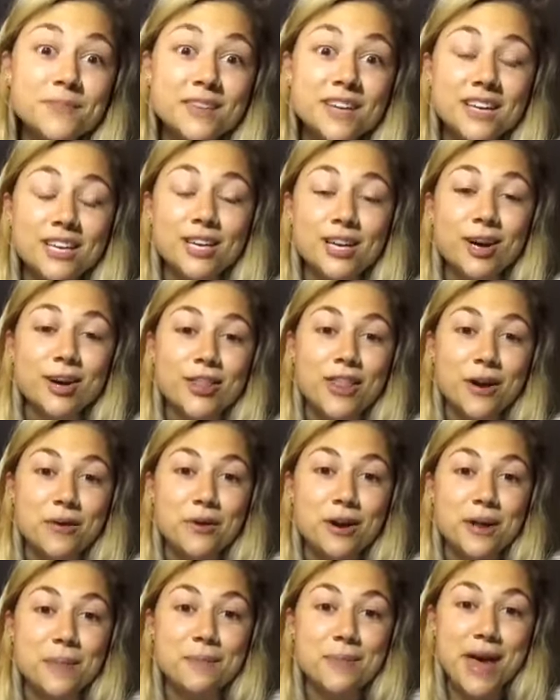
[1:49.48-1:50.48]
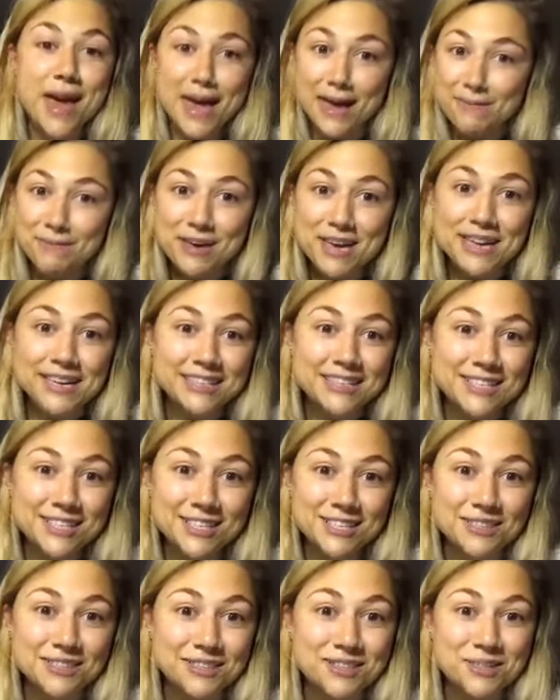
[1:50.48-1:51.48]
They would pay me
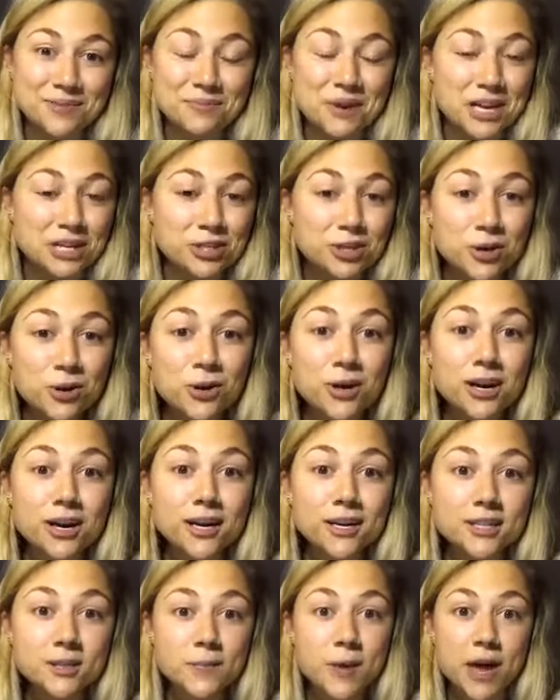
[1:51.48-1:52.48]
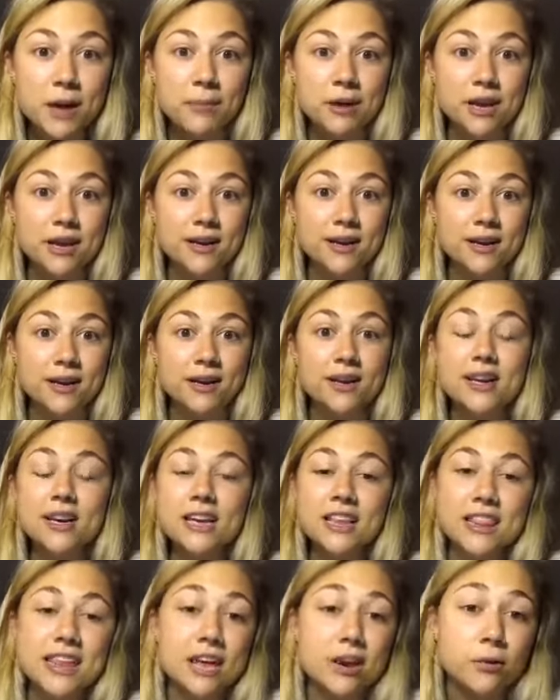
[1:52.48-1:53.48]
to do my chores, they
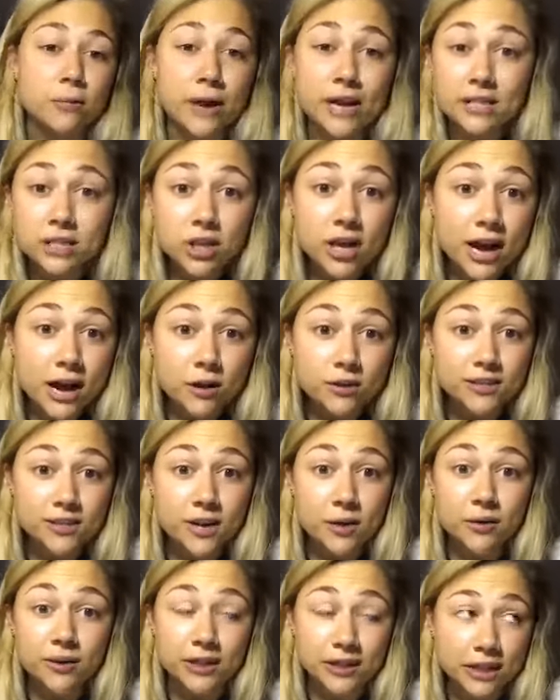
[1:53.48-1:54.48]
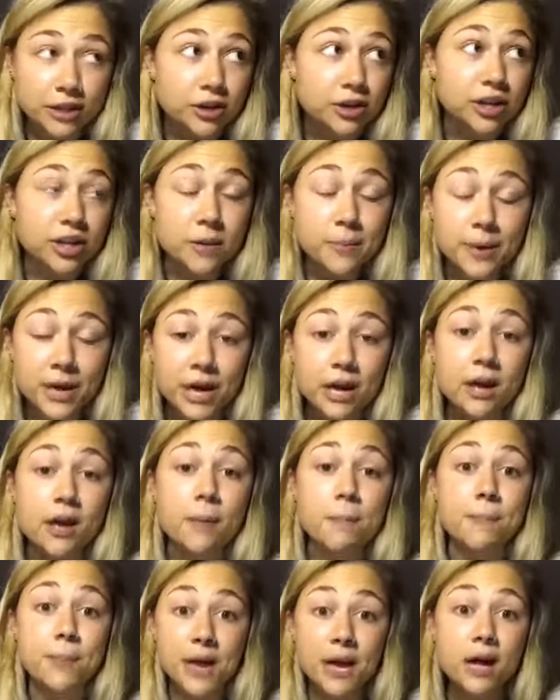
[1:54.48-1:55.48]
had a rental house, and I would literally
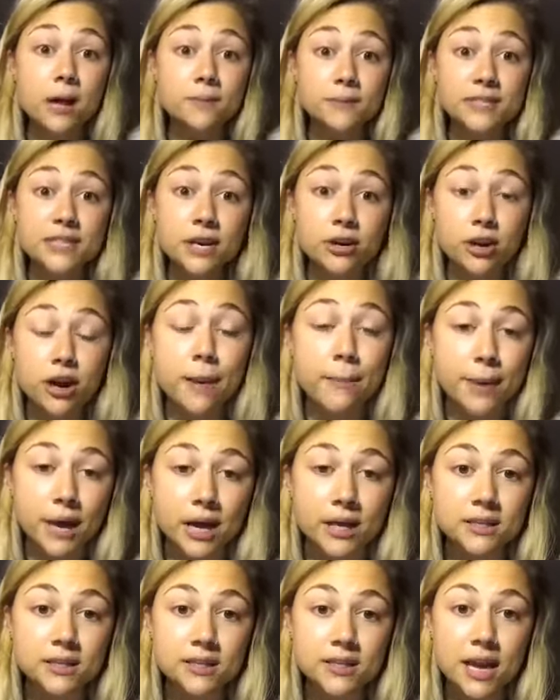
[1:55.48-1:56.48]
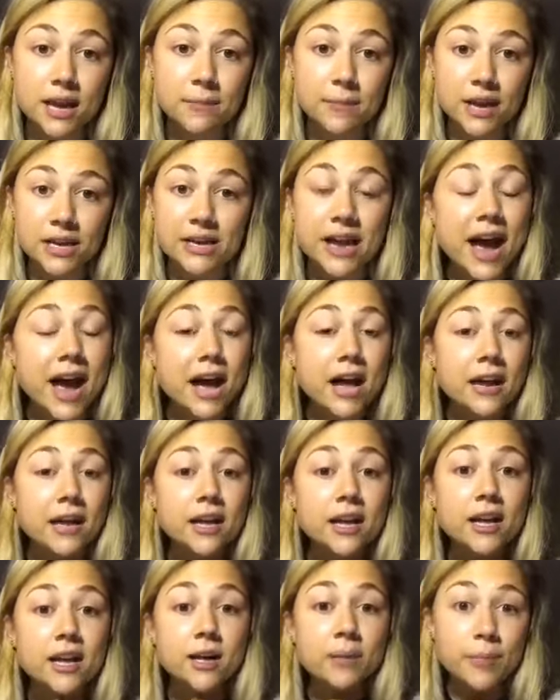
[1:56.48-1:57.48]
pick up cigarette butts, and my dad
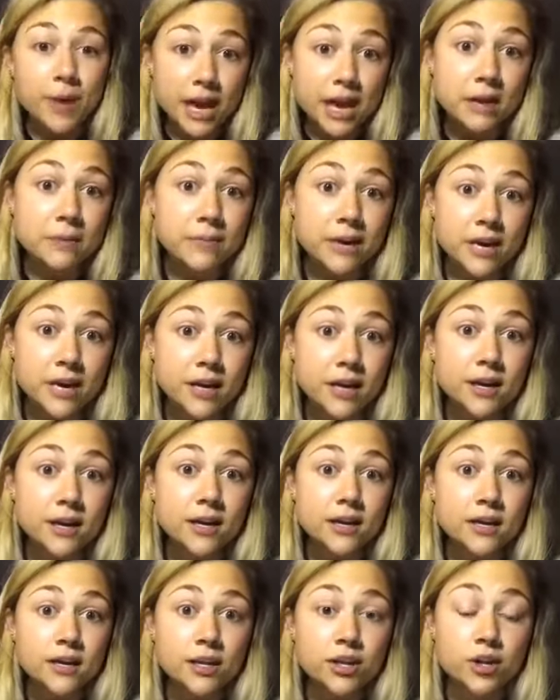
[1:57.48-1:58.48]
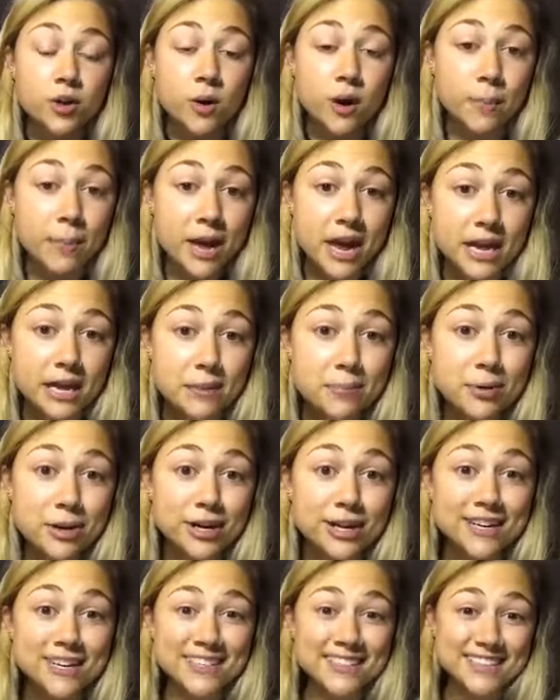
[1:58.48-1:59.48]
paid me, a penny
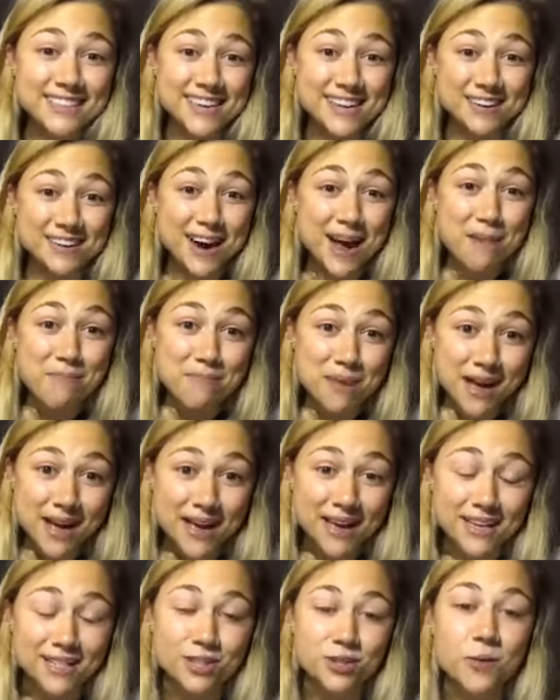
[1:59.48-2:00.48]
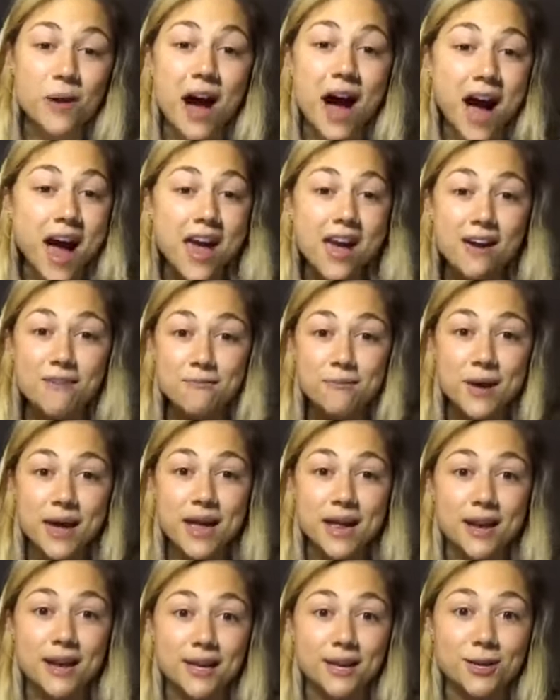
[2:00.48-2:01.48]
per cigarette butt. And so I have
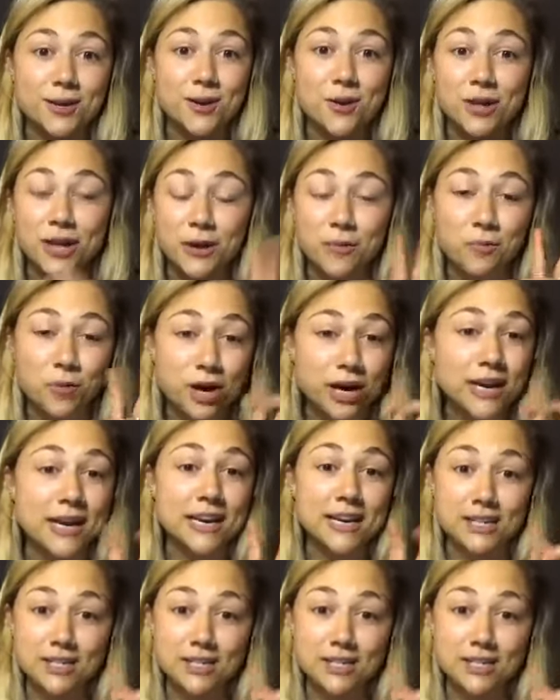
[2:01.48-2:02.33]
been, working a